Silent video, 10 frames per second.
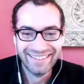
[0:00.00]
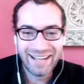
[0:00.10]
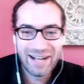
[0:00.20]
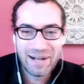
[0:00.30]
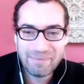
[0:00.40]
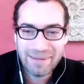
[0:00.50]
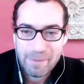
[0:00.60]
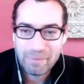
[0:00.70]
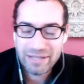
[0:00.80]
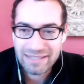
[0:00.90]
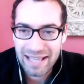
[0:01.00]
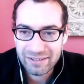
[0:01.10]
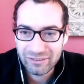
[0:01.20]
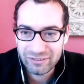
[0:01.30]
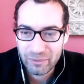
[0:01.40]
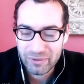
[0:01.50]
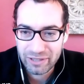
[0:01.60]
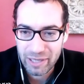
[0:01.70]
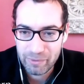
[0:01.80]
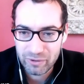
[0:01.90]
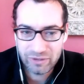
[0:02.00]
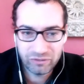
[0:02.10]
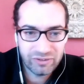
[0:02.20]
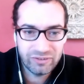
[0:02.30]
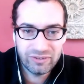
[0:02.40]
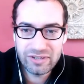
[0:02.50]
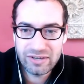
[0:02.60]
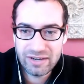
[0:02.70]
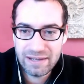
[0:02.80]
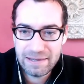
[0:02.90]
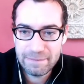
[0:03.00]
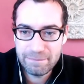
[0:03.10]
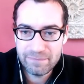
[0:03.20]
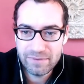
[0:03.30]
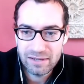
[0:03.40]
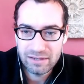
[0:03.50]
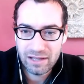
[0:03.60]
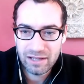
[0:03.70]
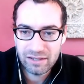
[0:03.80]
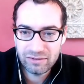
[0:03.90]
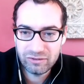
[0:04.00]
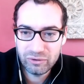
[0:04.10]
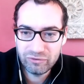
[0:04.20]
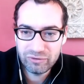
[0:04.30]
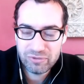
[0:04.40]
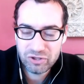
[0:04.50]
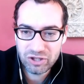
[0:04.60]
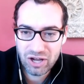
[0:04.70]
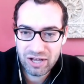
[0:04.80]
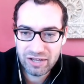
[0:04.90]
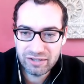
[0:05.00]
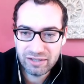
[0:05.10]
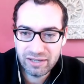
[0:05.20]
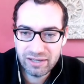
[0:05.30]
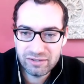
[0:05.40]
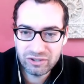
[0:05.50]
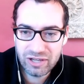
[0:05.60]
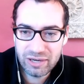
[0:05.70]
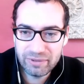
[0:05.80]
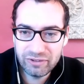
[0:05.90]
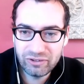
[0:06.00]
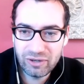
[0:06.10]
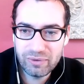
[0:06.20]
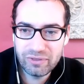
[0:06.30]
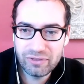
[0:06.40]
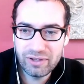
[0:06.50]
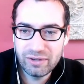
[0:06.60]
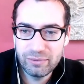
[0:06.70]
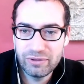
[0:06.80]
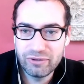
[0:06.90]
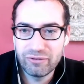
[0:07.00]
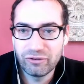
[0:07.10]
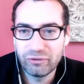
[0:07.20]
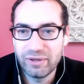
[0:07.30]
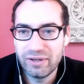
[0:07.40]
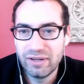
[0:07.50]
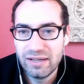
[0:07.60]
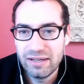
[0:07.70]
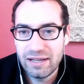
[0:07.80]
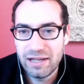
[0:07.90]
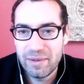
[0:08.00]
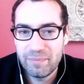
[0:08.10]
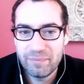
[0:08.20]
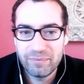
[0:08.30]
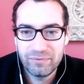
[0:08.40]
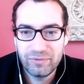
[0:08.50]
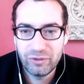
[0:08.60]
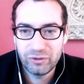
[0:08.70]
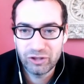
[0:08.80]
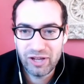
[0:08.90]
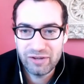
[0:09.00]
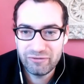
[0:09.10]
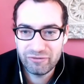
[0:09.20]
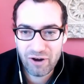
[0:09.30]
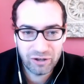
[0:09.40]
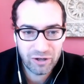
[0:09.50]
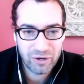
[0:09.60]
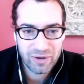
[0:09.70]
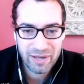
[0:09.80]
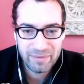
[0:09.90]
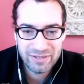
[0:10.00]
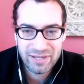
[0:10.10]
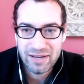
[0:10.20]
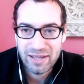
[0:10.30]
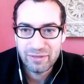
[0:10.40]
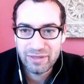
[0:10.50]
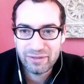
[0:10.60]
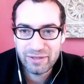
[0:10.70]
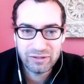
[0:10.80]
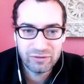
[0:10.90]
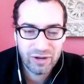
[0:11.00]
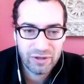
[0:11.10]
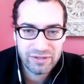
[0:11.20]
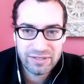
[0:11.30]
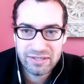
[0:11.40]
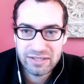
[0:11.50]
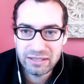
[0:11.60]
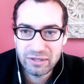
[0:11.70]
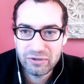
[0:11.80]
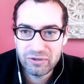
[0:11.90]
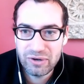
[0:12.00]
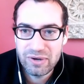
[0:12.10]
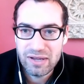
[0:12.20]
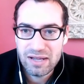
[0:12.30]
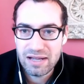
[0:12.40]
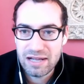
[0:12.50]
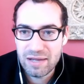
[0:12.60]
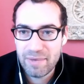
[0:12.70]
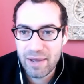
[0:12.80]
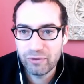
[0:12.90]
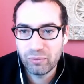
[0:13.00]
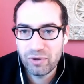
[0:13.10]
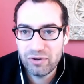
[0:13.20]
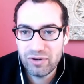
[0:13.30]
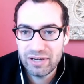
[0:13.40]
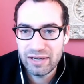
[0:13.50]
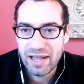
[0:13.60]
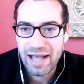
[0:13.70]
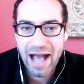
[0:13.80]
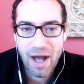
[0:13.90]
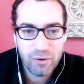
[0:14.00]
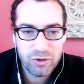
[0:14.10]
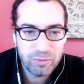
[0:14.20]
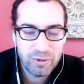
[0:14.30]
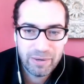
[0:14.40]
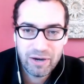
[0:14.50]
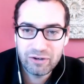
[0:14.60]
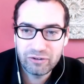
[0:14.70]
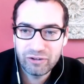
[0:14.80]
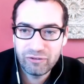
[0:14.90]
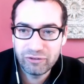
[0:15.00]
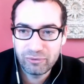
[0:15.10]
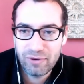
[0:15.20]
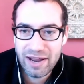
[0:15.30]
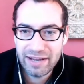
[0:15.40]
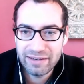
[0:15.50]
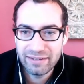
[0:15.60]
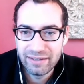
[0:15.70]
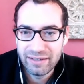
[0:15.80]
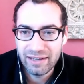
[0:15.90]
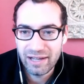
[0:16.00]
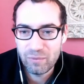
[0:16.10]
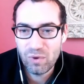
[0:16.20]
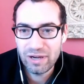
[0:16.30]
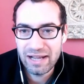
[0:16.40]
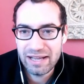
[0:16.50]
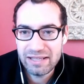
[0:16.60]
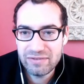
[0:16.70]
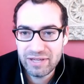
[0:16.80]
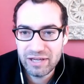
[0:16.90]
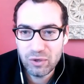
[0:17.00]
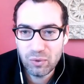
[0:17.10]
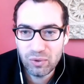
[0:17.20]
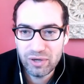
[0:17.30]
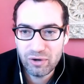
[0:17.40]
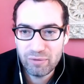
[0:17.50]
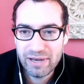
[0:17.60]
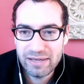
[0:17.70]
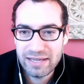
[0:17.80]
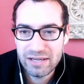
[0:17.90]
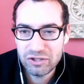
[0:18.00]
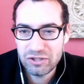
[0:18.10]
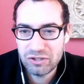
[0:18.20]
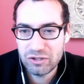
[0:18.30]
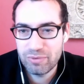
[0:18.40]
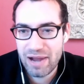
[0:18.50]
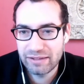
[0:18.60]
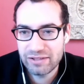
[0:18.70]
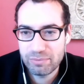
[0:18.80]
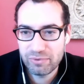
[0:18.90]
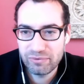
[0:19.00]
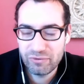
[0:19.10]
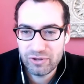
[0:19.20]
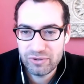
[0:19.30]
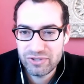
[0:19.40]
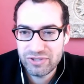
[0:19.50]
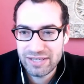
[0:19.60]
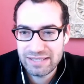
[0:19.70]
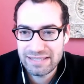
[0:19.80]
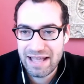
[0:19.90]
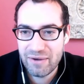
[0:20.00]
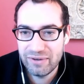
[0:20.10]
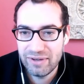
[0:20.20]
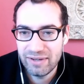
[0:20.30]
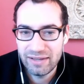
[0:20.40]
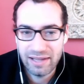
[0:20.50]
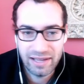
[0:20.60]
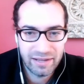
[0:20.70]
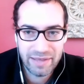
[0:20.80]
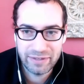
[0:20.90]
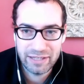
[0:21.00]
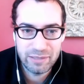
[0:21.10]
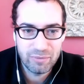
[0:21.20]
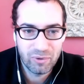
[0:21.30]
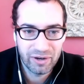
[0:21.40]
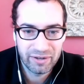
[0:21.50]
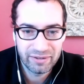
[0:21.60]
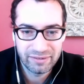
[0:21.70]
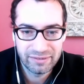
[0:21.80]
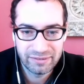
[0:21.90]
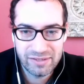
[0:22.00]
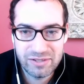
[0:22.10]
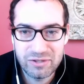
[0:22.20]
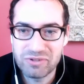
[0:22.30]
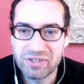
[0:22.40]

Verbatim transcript: Um, but yeah, let's start with a couple questions here. Um, uh, two from Sean, and Sean, I'm going to start with uh, with your first one. Um, so Sean Fargo, uh, he said, Th "Thanks for your authenticity, Lodro. Um, I was wondering how you prepare yourself to write. Um, what kinds of inquiry or meditation do you practice before you sit down uh, at the keyboard?" That's interesting.